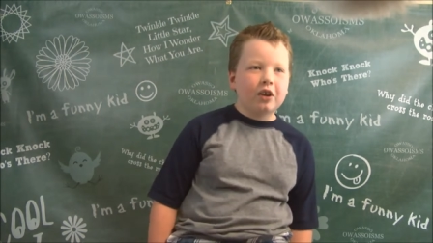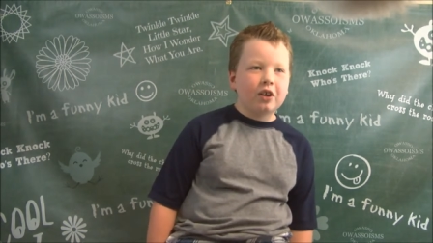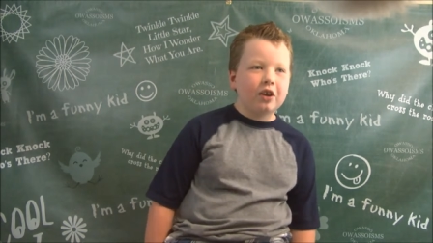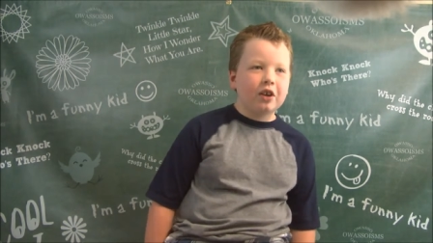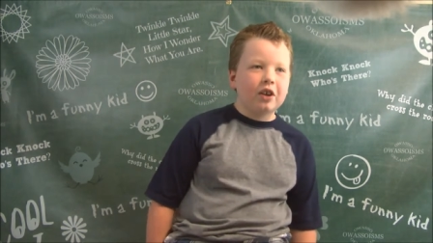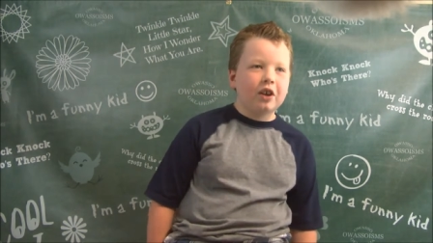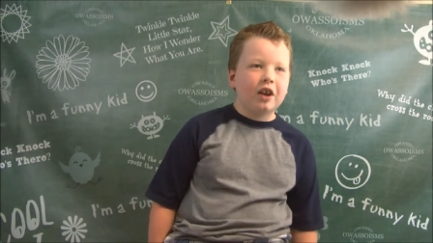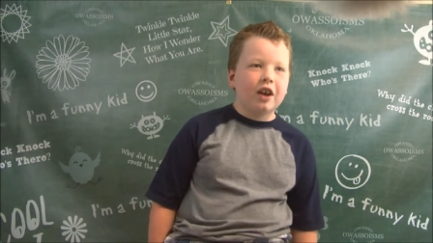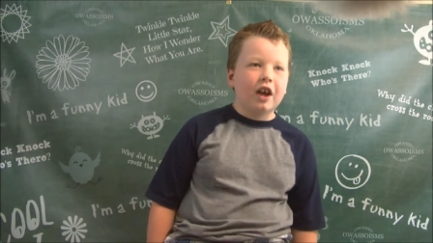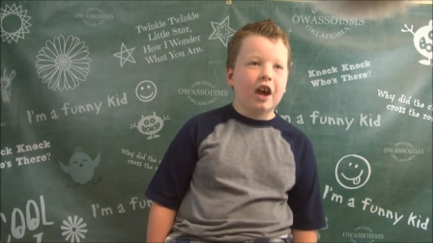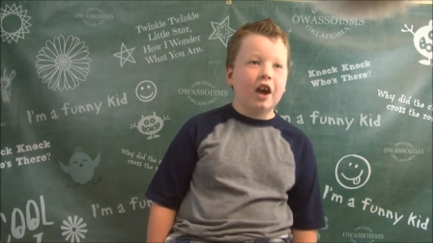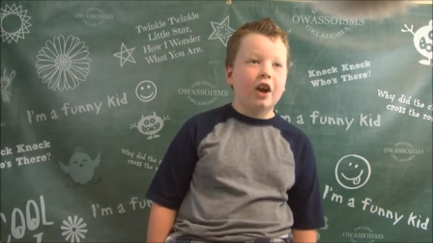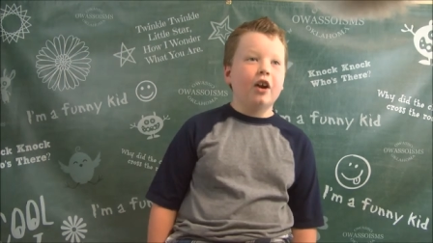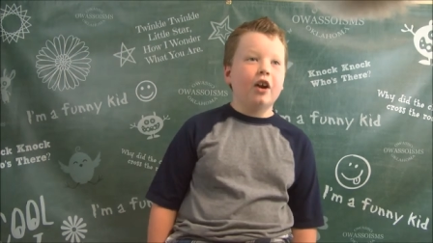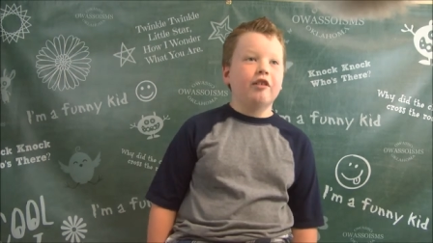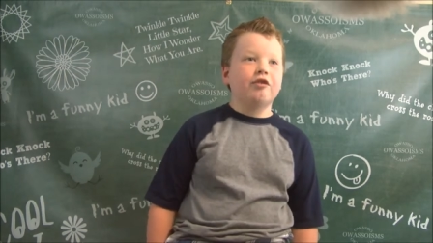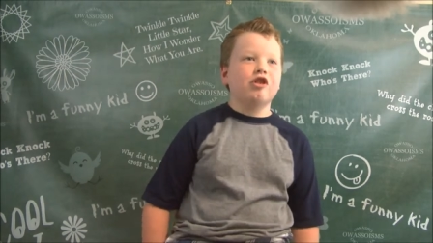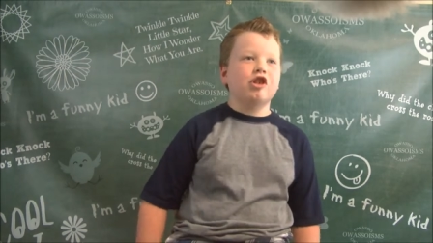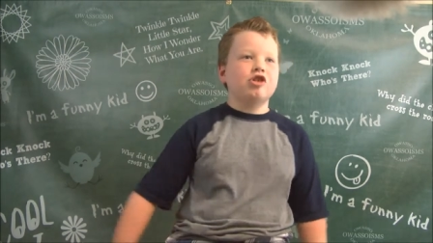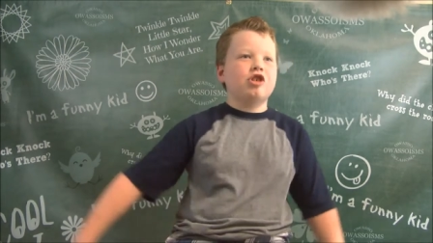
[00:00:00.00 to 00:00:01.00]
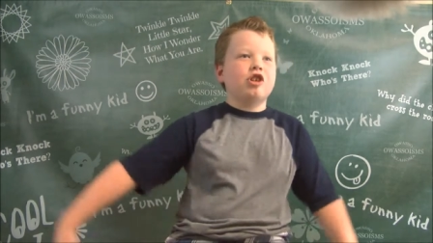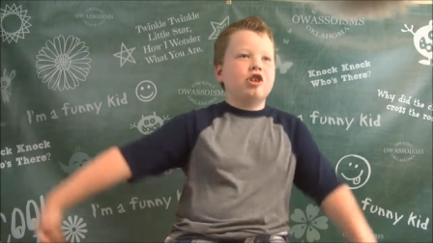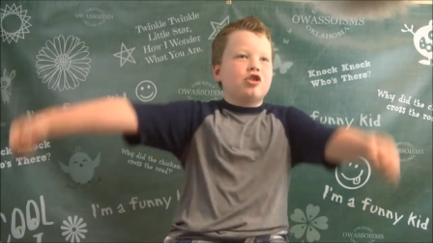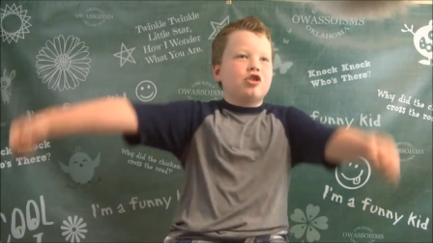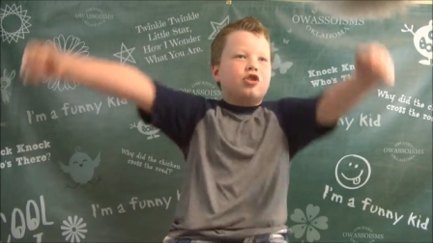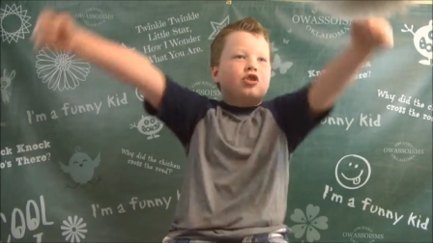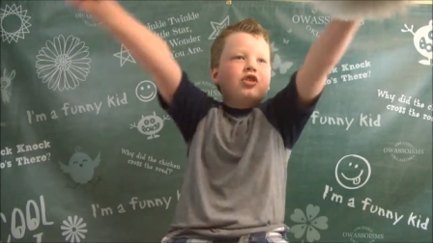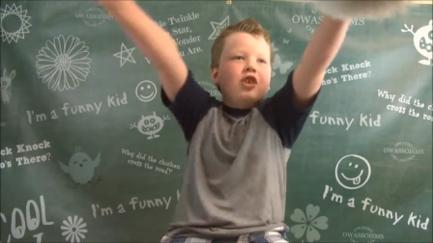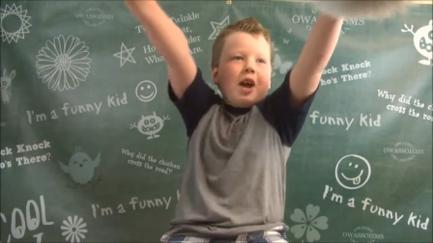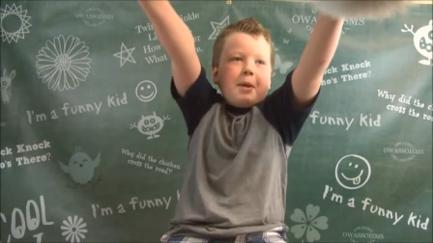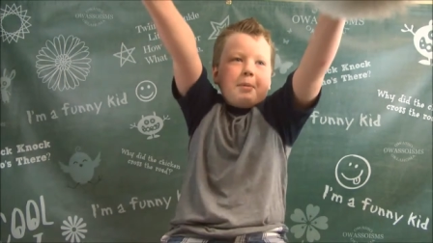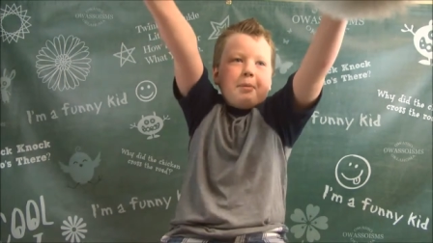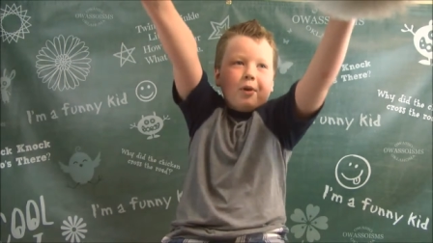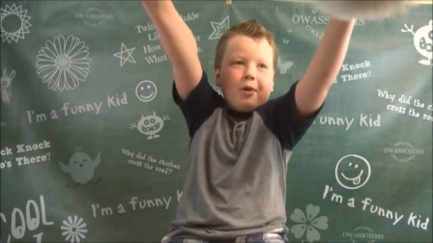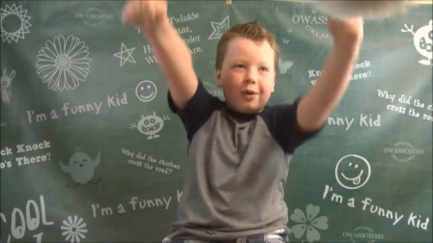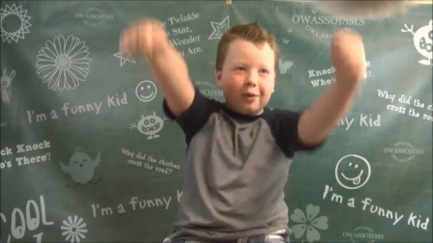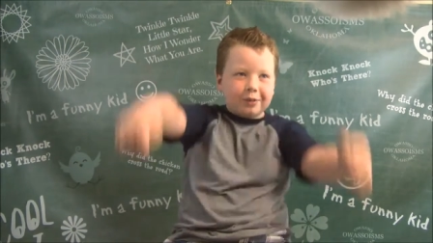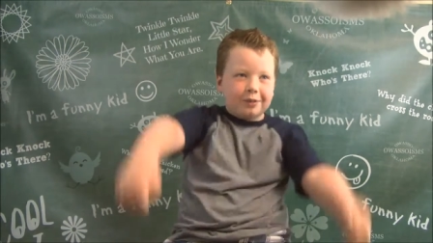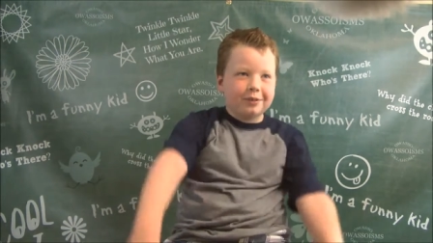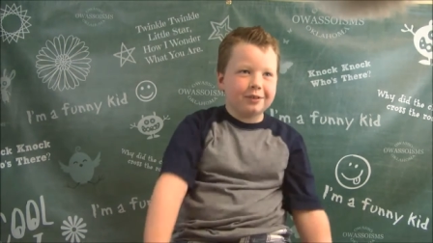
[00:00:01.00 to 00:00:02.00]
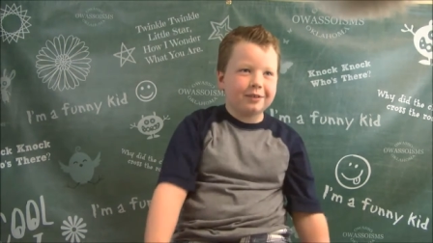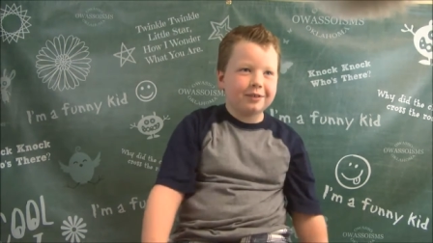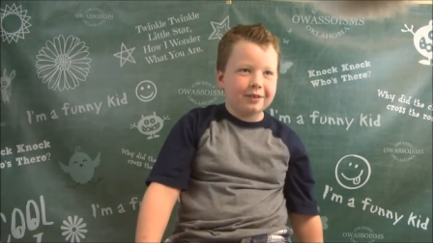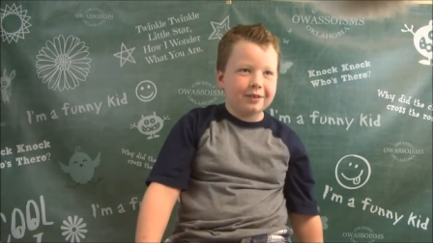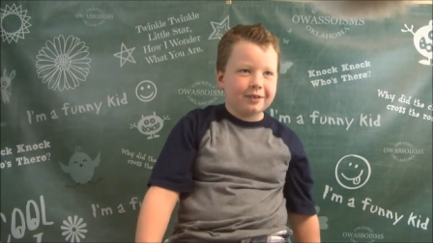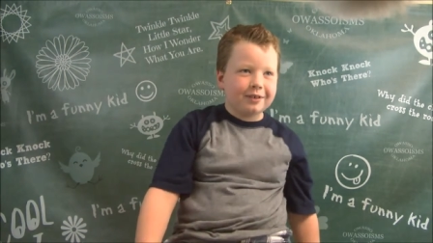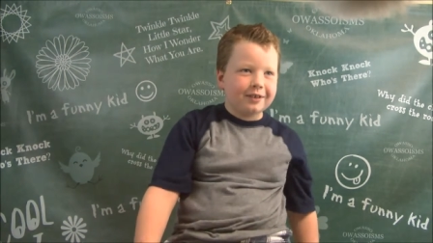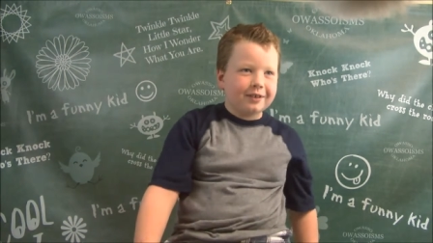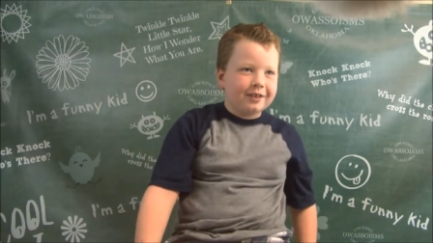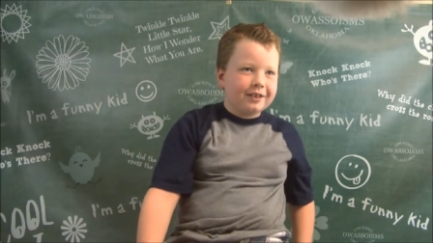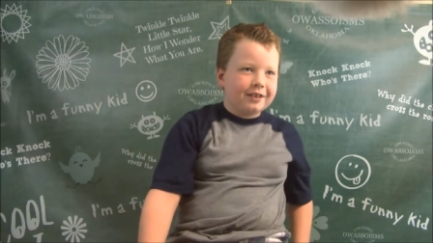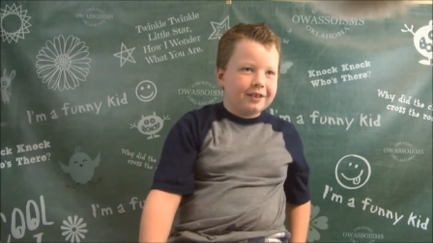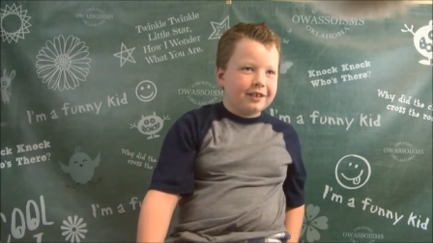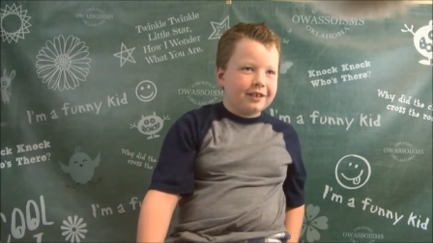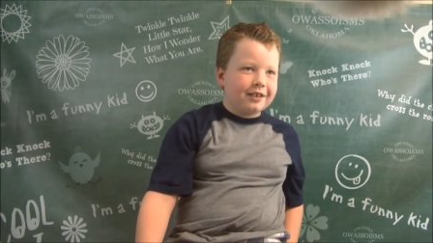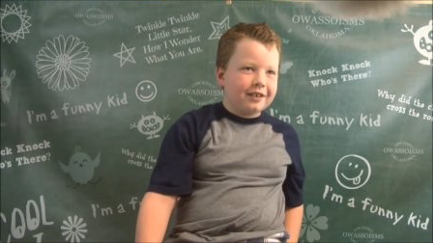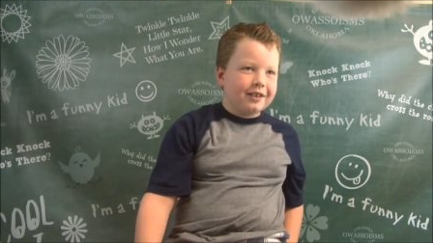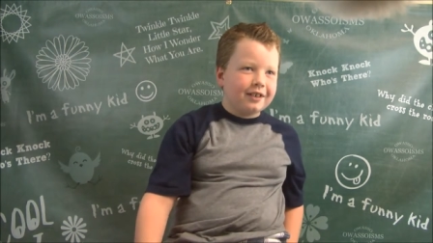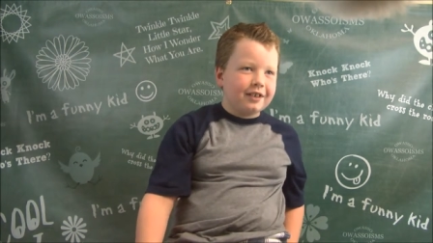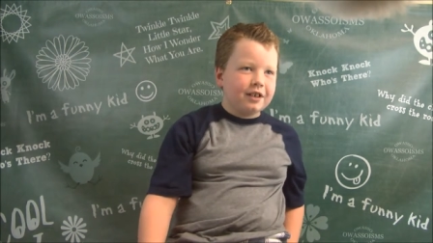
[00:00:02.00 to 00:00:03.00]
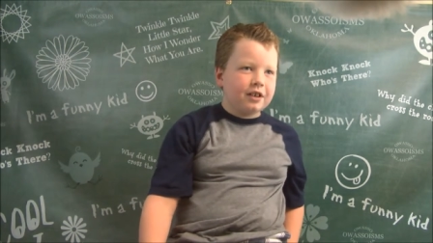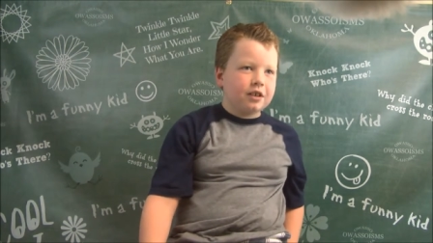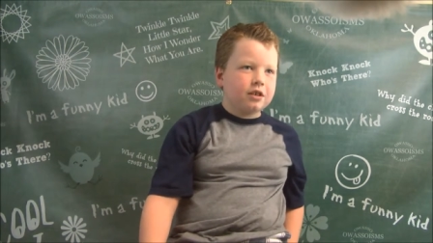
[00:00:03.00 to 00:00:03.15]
Yeah. I don't she, have to change her diaper. Does She cry a lot?